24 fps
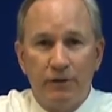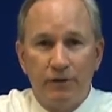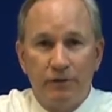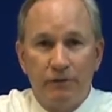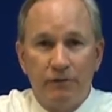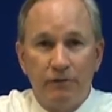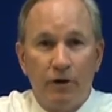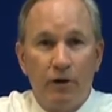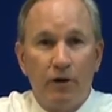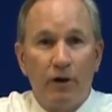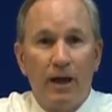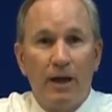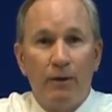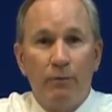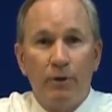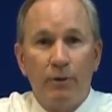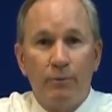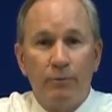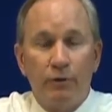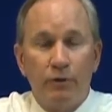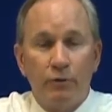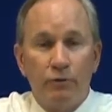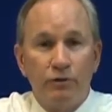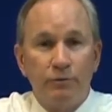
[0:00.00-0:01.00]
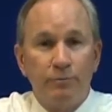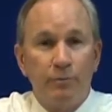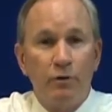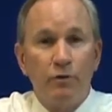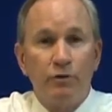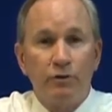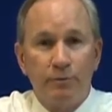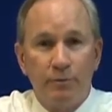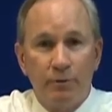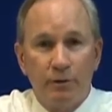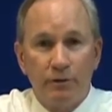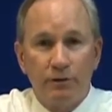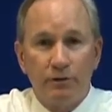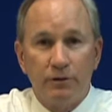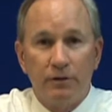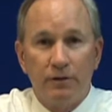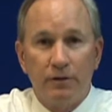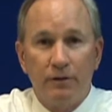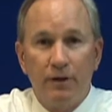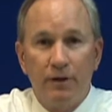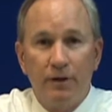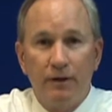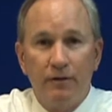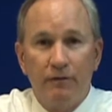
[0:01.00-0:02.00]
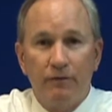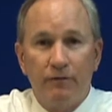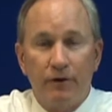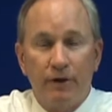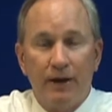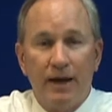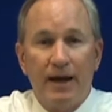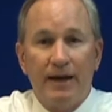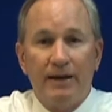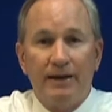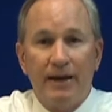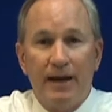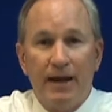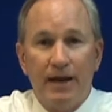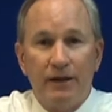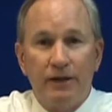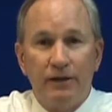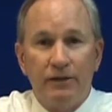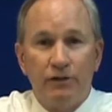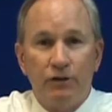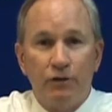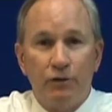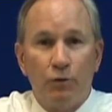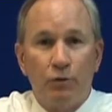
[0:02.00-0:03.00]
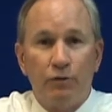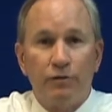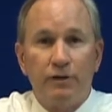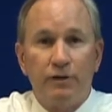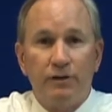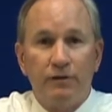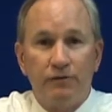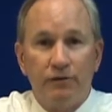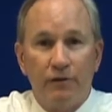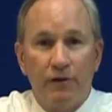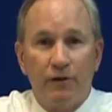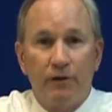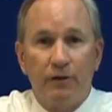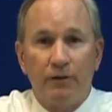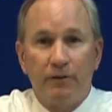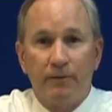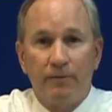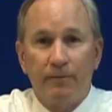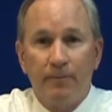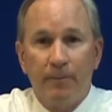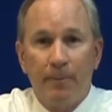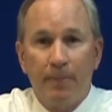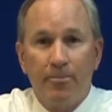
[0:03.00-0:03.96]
as the Florida Highway Patrol spokesperson for 9 counties in Northeast Florida.